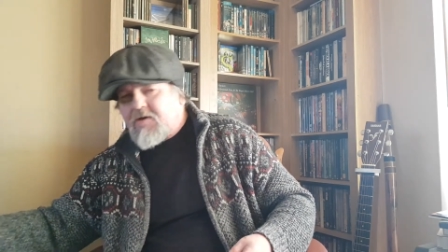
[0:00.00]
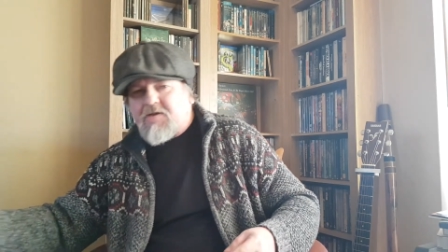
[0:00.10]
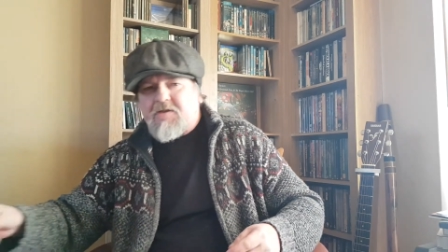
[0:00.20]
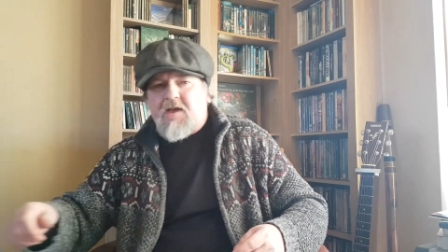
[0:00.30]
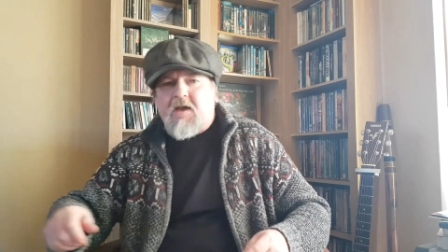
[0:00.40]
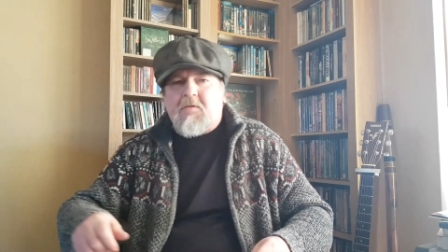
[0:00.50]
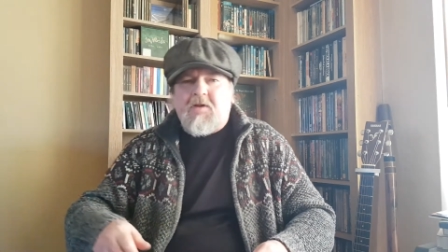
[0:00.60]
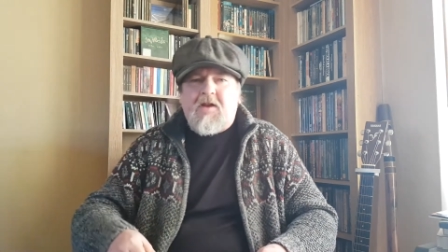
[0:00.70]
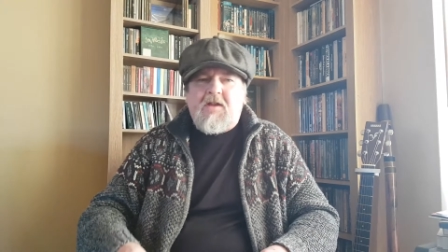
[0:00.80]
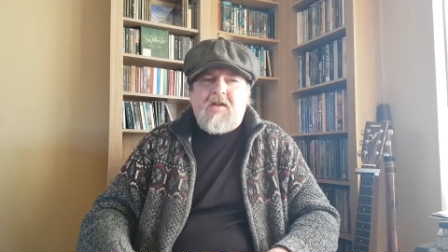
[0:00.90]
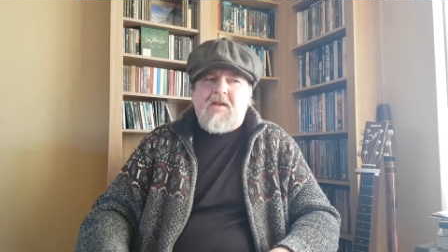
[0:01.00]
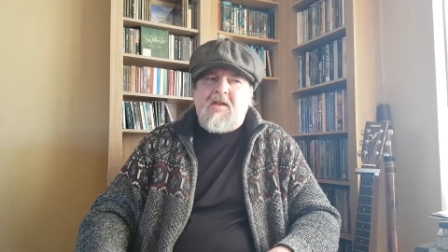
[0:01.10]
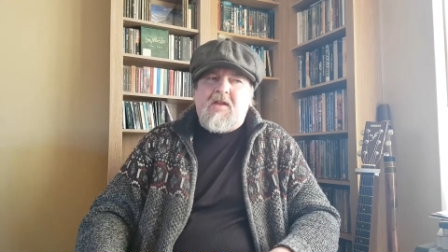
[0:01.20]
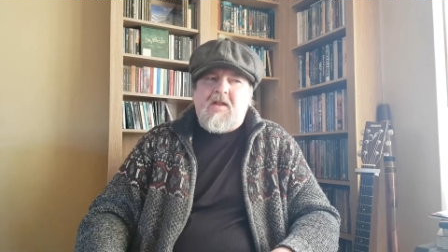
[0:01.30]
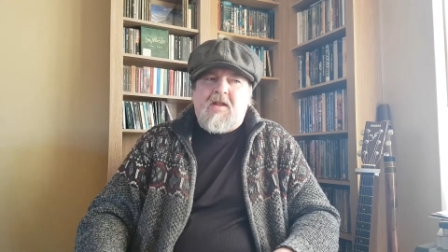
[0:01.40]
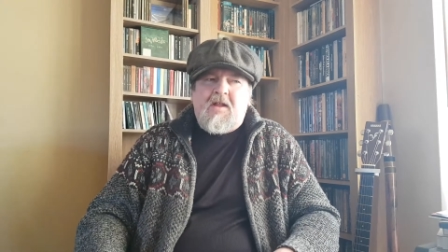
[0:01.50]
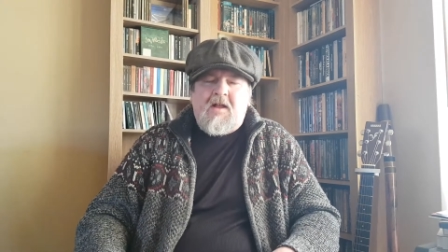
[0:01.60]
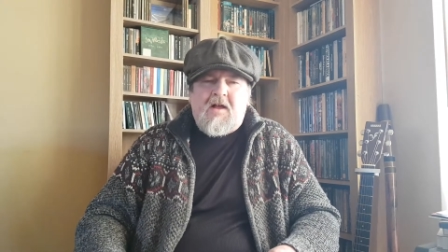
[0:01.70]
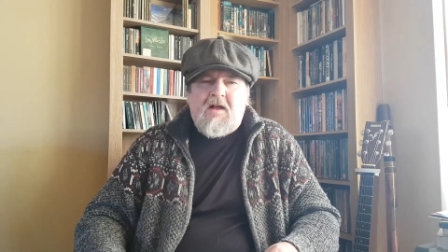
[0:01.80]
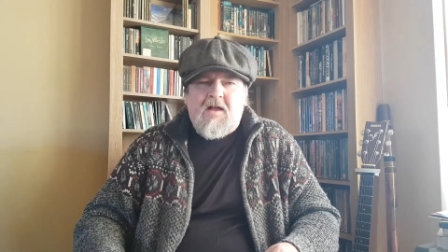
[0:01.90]
as I say, I mean,
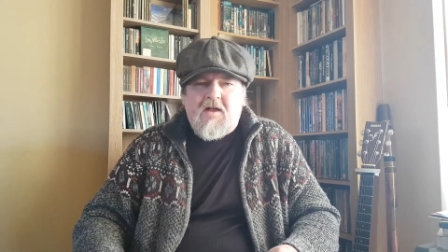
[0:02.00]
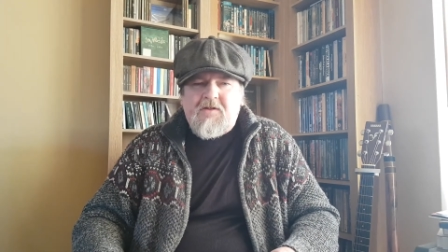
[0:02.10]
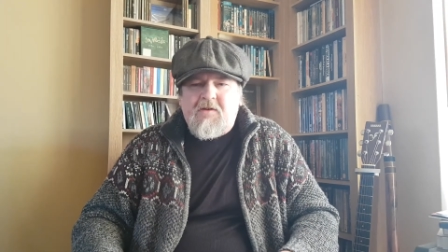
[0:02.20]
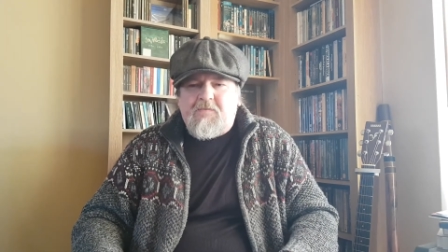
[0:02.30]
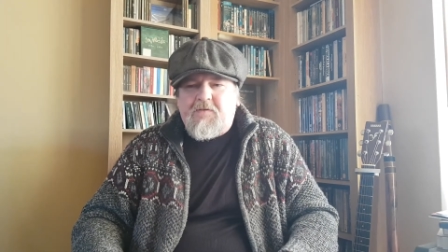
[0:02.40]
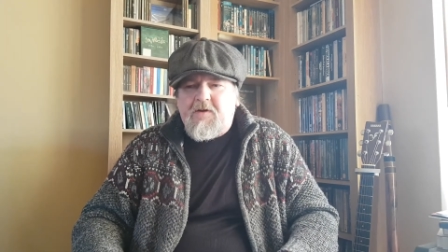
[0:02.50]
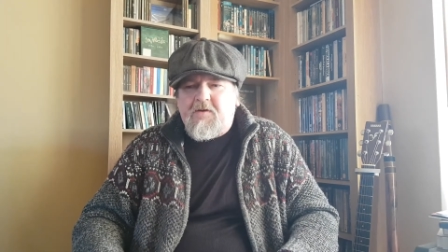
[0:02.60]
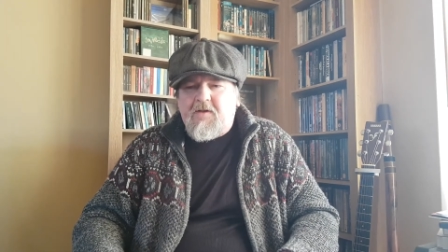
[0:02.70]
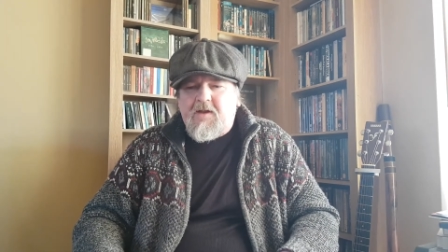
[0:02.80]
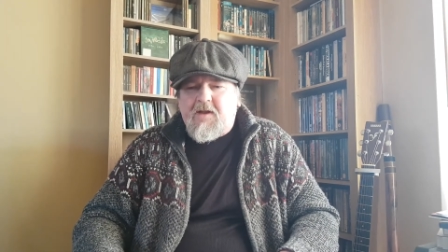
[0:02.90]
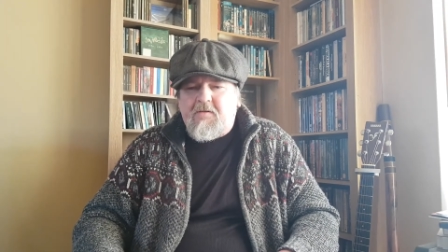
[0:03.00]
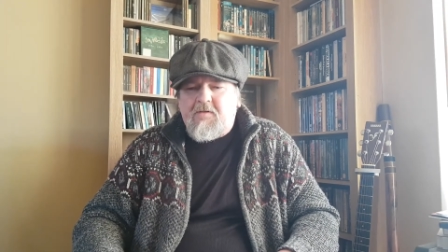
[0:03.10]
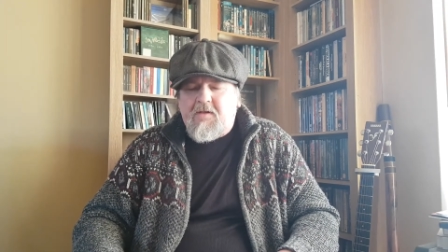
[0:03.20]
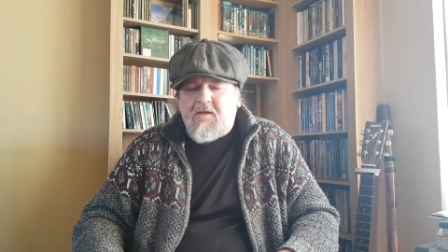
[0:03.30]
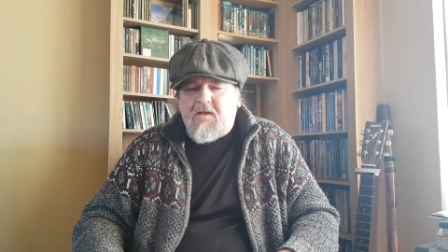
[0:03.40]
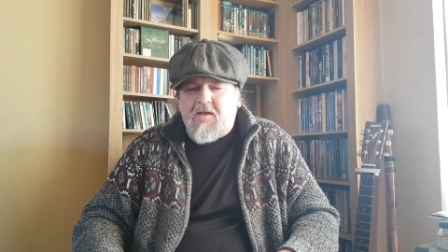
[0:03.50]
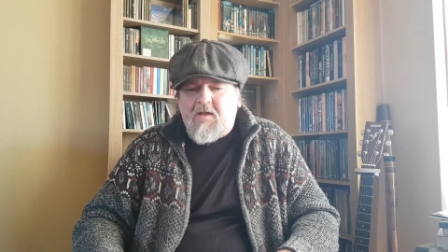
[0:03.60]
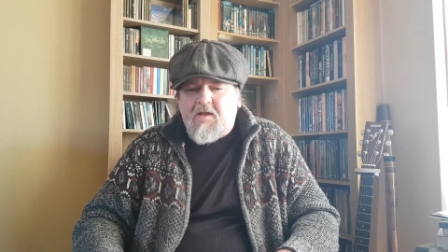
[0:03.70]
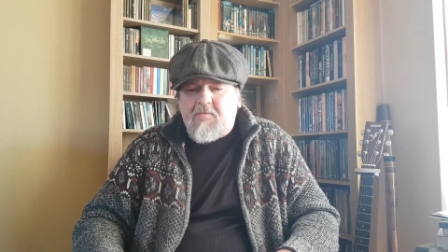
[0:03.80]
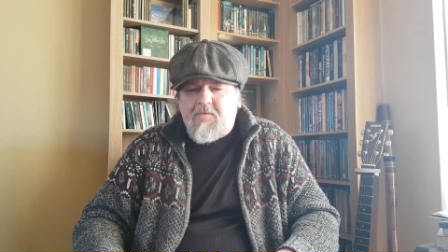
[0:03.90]
I do feel, you know,
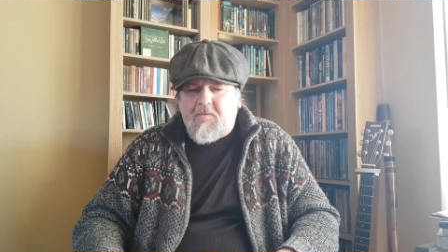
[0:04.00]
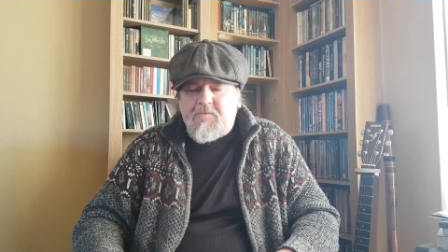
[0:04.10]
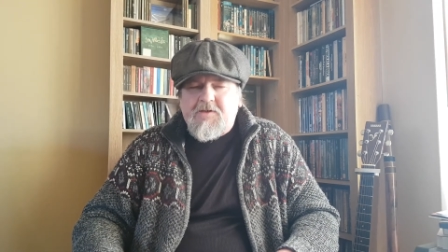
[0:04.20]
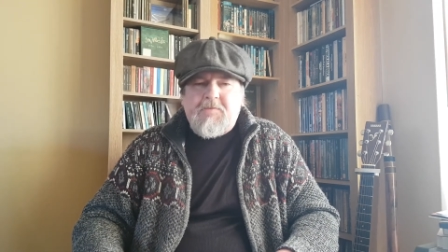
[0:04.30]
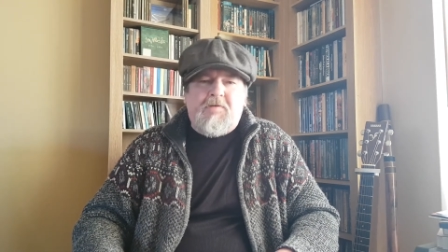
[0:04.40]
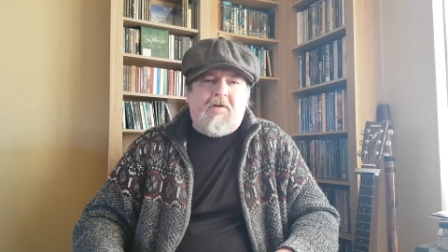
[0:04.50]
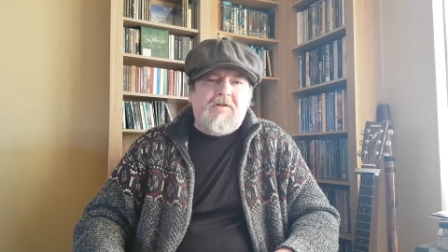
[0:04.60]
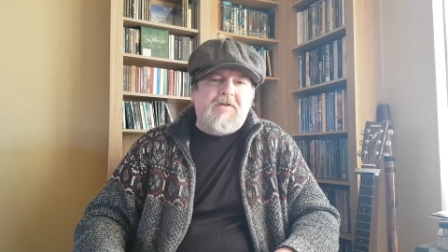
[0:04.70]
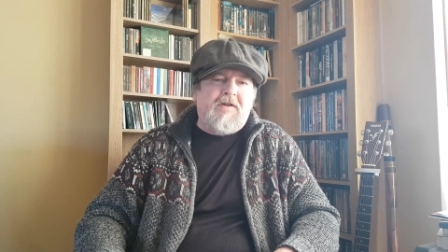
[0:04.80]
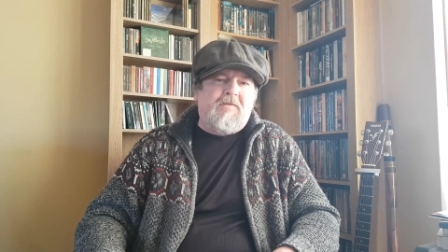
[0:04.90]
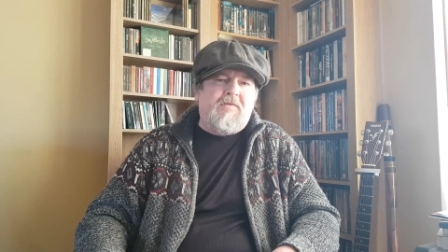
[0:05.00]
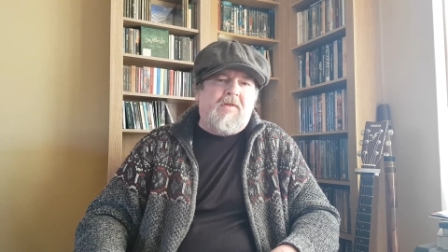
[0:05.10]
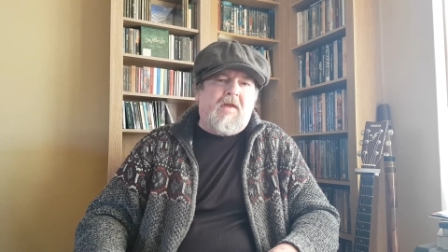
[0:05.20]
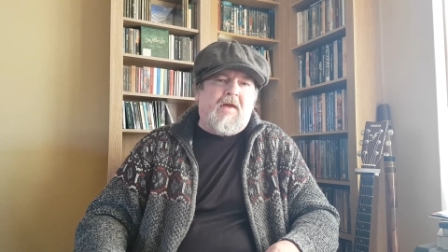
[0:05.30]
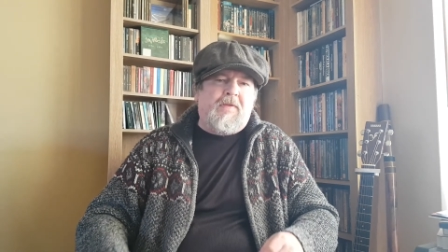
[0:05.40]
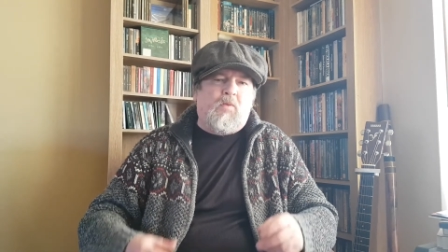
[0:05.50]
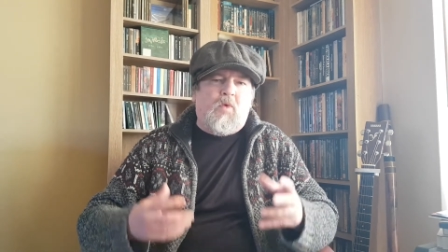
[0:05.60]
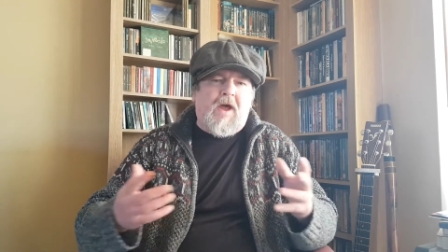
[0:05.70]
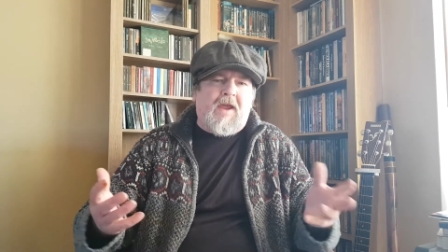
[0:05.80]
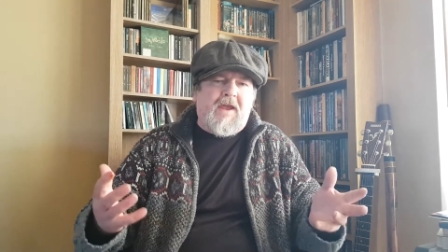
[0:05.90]
I'm disappointed at the
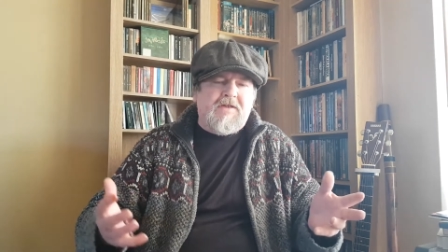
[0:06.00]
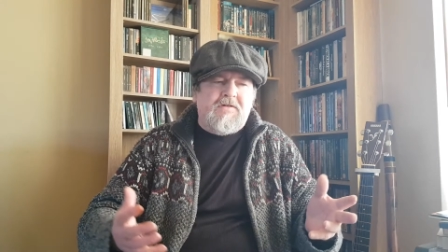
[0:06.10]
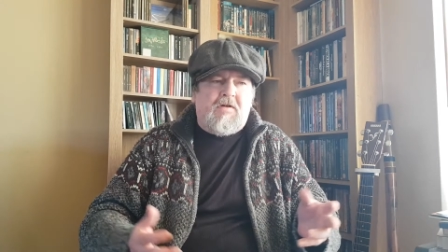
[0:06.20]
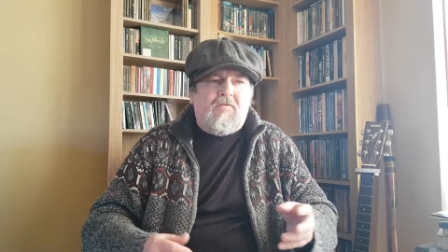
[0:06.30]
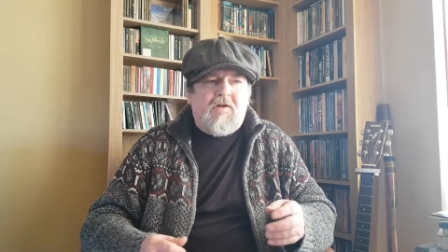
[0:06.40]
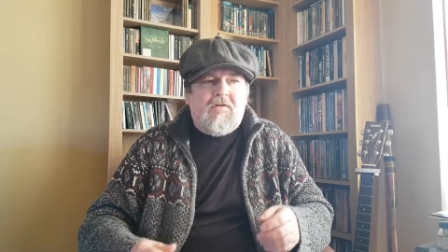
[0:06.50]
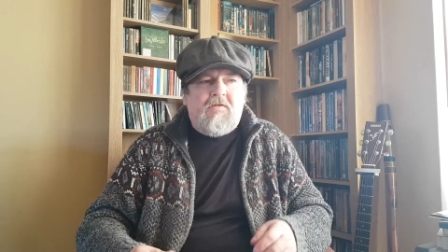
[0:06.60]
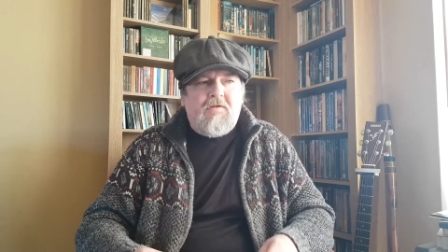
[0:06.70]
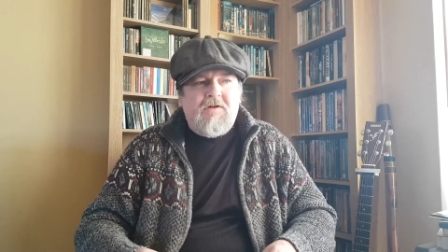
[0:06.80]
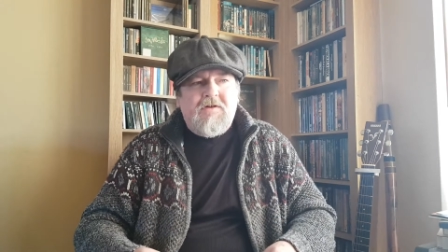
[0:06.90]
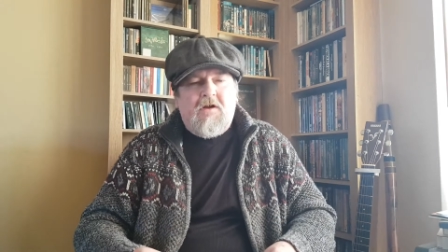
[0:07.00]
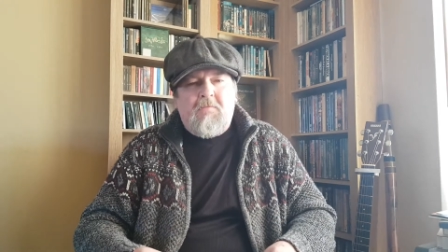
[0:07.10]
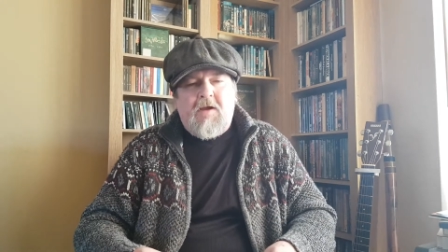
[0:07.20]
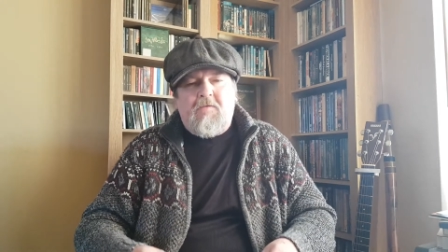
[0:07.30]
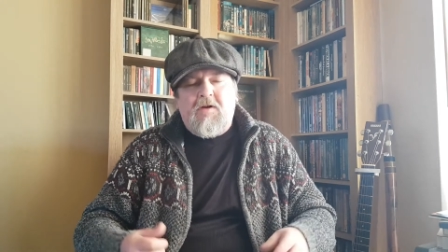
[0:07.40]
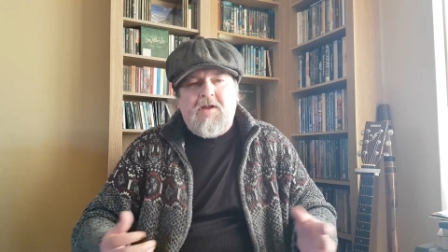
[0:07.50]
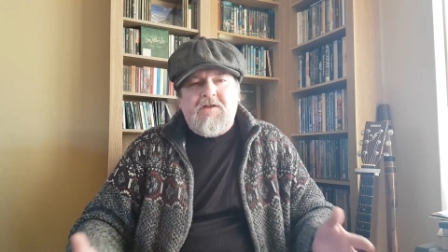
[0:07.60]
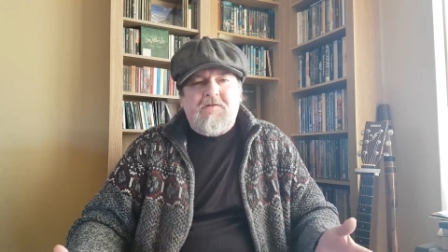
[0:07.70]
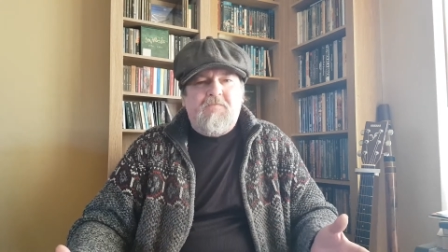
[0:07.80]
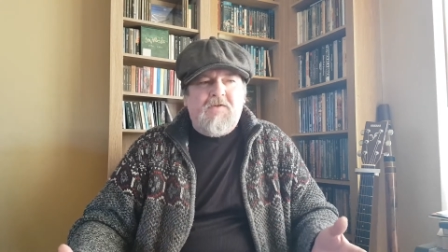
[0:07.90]
way historic recordings go about
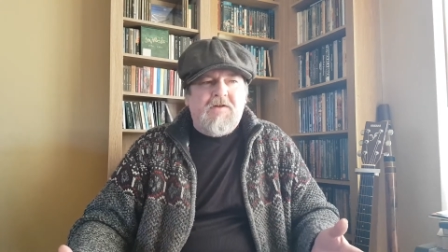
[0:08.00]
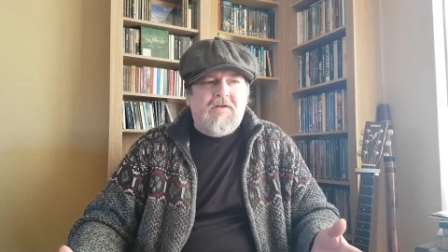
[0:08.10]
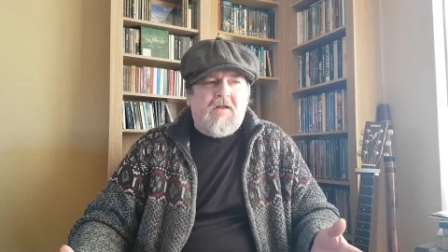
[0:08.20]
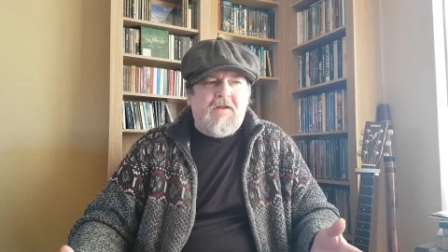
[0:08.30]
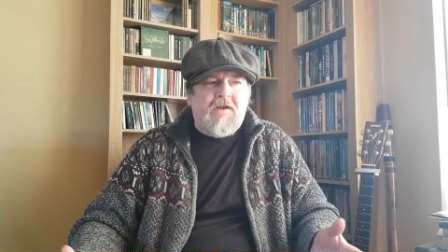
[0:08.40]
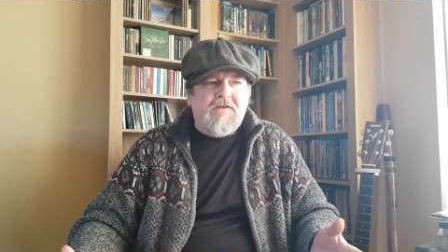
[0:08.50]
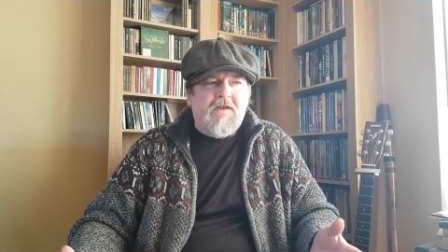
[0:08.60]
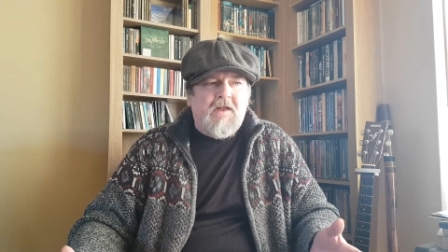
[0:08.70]
releasing things like this.